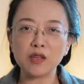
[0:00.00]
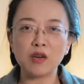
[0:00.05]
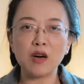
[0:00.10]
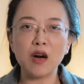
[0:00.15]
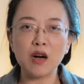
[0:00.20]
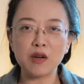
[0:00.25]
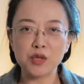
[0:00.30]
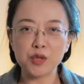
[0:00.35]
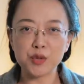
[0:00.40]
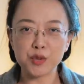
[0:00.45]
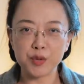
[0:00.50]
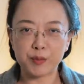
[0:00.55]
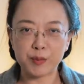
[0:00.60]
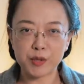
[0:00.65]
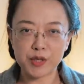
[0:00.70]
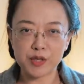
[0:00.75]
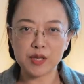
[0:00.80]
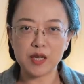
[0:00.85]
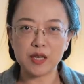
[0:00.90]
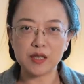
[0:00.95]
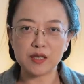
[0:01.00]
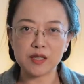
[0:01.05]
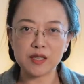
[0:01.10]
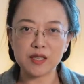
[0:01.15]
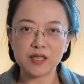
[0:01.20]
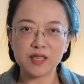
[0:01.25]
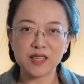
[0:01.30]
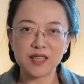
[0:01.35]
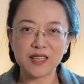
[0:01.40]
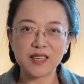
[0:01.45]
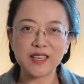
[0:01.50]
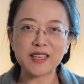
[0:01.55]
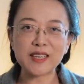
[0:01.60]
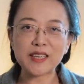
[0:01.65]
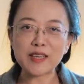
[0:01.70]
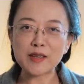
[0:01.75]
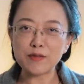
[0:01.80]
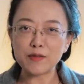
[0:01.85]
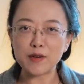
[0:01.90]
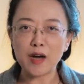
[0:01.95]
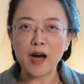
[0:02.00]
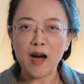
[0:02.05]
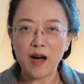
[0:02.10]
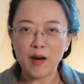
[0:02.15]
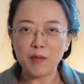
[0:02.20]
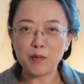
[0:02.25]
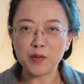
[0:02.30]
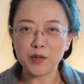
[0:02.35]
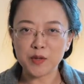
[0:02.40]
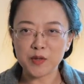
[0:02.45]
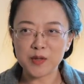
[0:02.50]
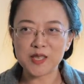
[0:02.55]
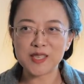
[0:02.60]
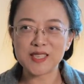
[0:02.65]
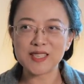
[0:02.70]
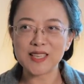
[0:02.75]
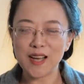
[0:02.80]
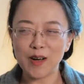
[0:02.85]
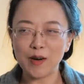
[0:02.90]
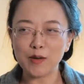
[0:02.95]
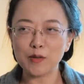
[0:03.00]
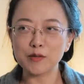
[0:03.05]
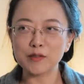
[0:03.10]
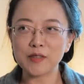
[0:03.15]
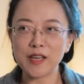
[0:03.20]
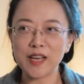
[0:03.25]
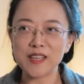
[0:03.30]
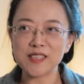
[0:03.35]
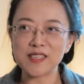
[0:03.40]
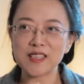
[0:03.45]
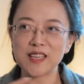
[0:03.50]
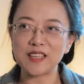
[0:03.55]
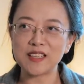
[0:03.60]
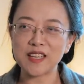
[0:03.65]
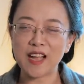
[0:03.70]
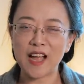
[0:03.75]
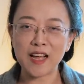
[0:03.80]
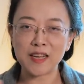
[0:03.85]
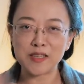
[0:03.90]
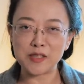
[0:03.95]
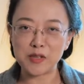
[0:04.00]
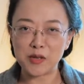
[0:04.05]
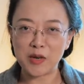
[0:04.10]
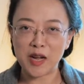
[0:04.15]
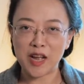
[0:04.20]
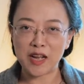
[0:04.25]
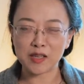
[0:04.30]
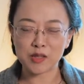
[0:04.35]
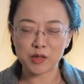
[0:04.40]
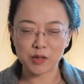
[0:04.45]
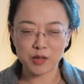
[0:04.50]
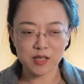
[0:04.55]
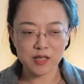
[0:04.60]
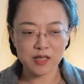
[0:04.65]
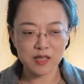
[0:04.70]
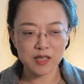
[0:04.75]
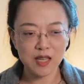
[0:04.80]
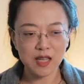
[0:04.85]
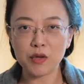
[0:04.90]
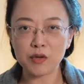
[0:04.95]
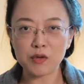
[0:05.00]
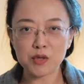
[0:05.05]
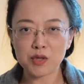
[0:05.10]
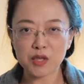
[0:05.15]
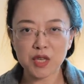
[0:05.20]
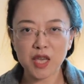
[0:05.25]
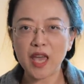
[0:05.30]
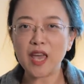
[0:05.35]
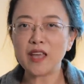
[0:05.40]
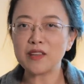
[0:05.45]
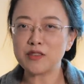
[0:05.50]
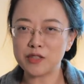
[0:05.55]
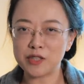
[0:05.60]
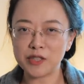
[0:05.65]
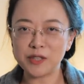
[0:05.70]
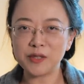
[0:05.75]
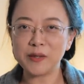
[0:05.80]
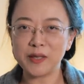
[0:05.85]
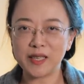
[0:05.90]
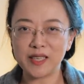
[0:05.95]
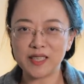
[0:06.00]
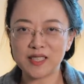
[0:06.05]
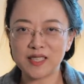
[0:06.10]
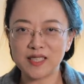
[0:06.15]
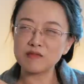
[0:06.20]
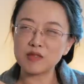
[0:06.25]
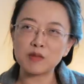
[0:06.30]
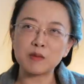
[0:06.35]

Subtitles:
100% give up yourself as an actor or actress, you just can't do it.